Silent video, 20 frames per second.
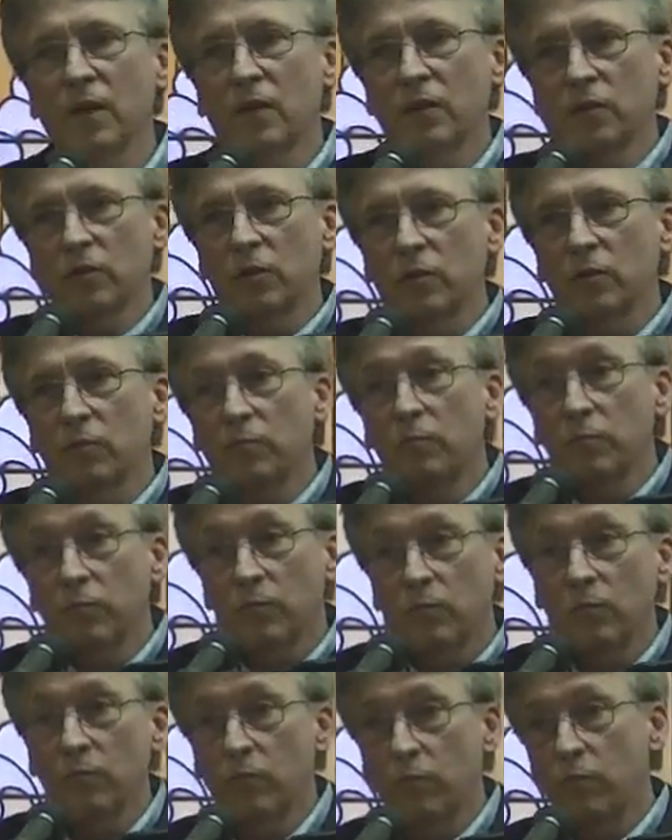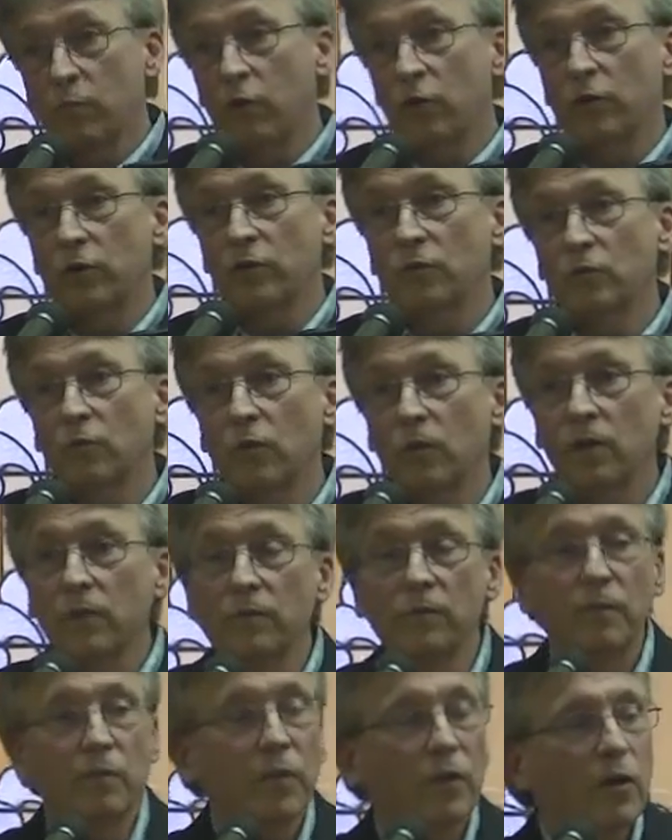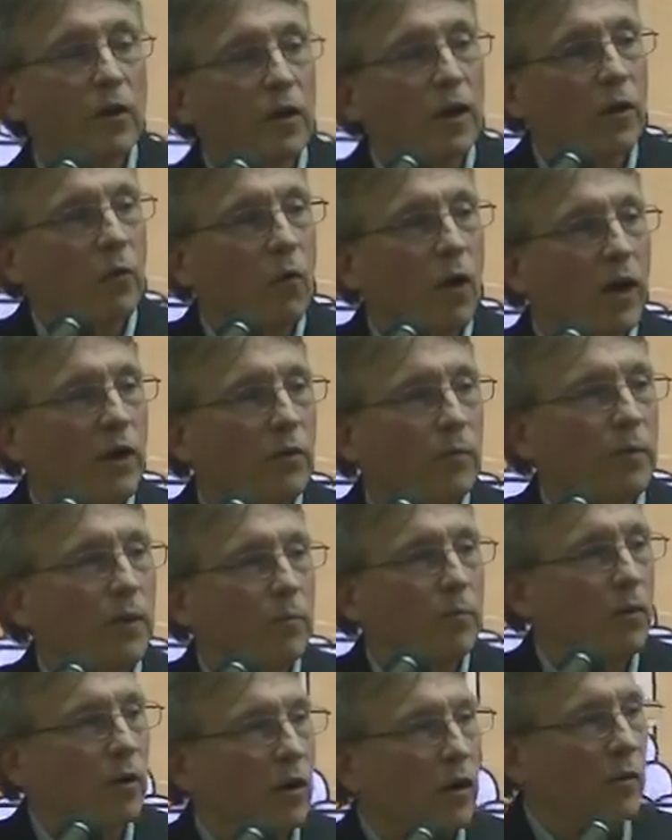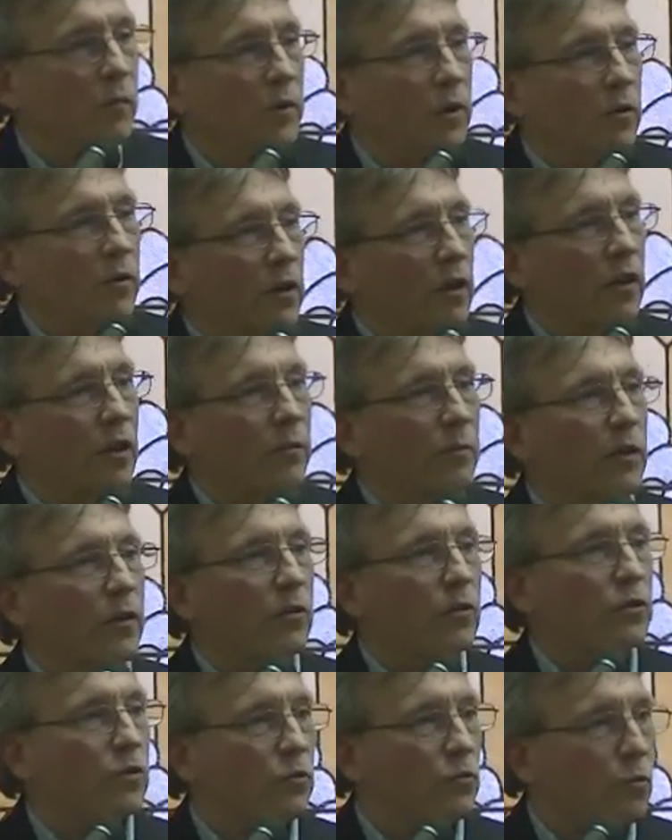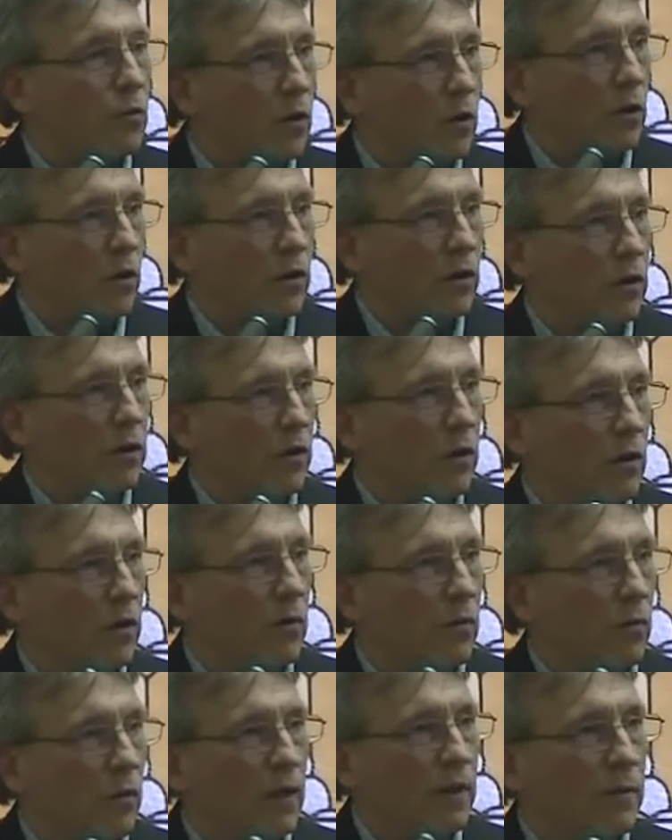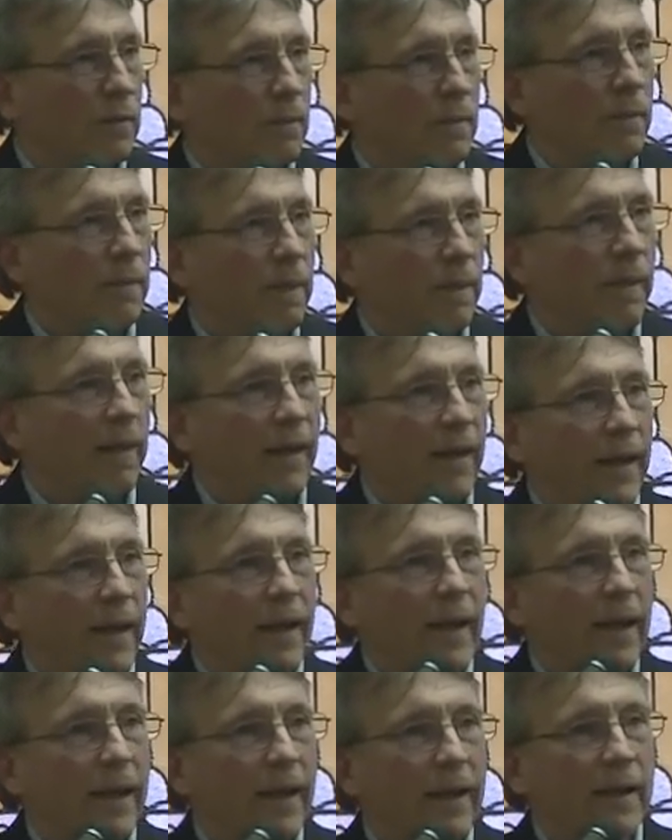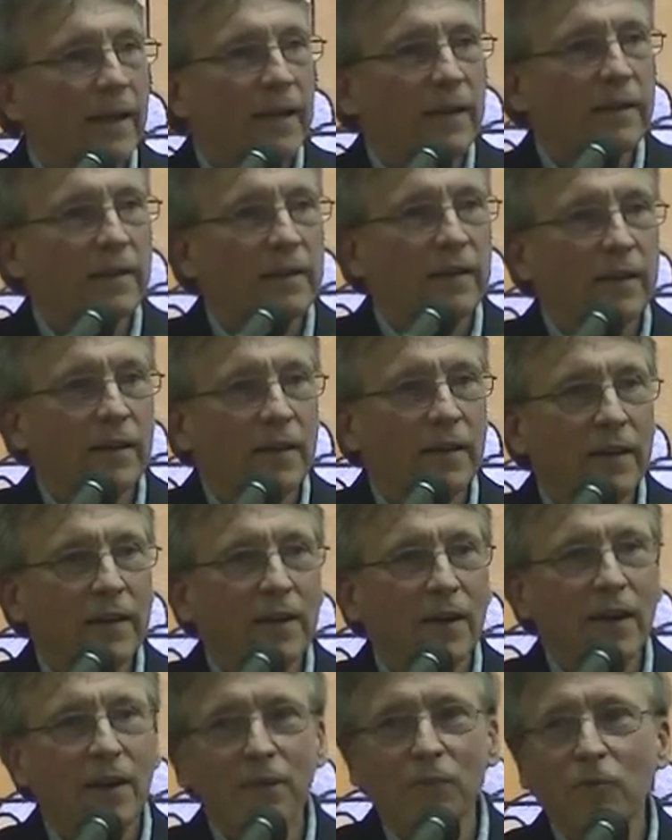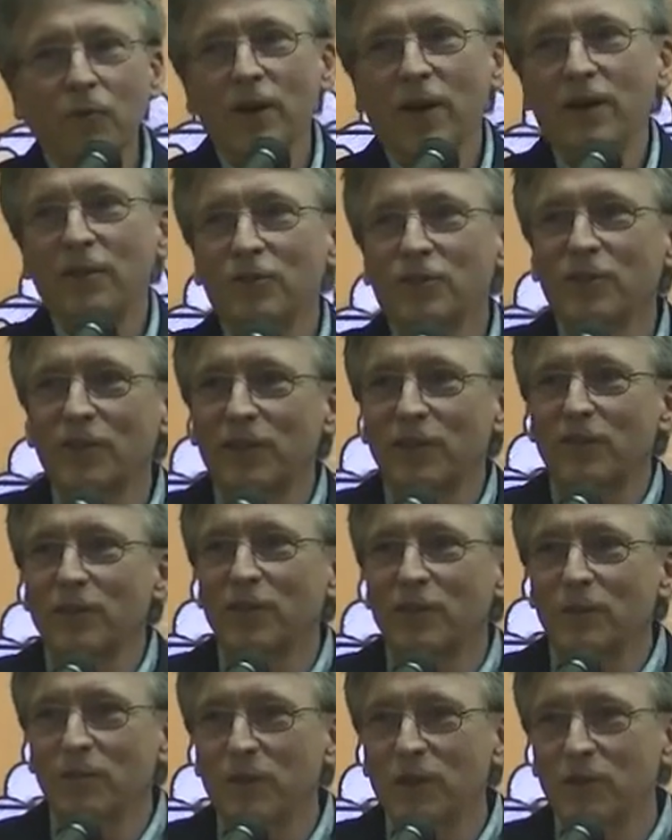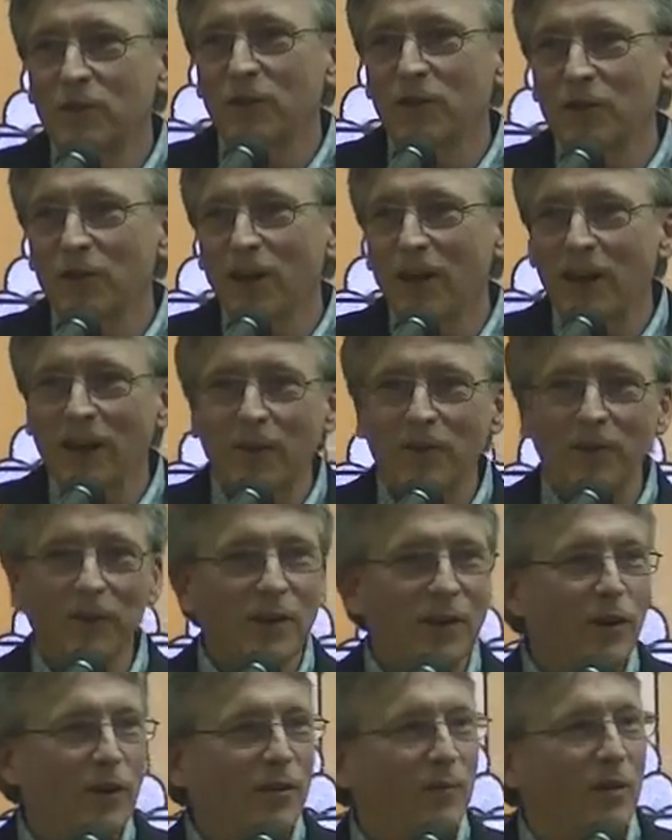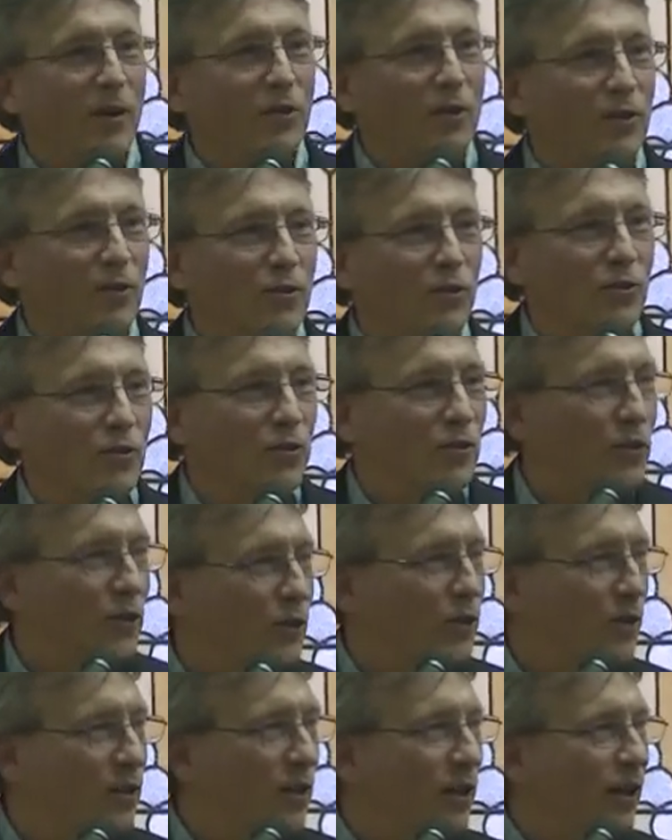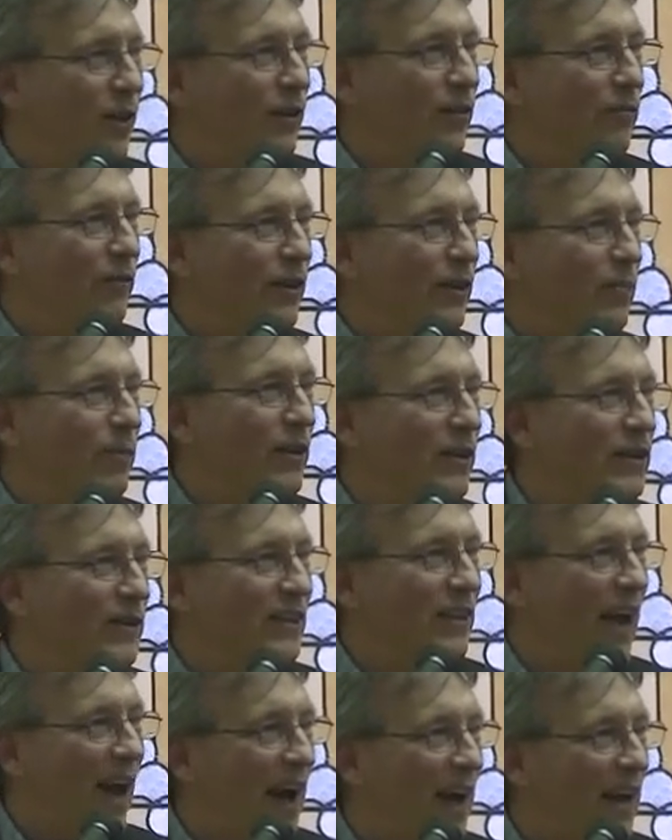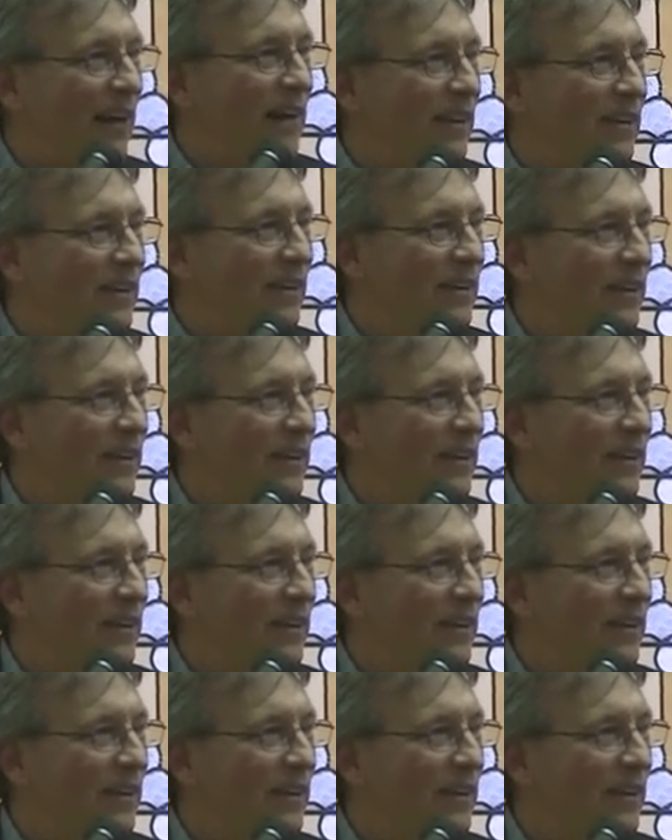So border's one. Okay, why do people come here? They come here to work, right? And when I used to give these speeches a lot, I would carry my Social Security card. If anybody's got it,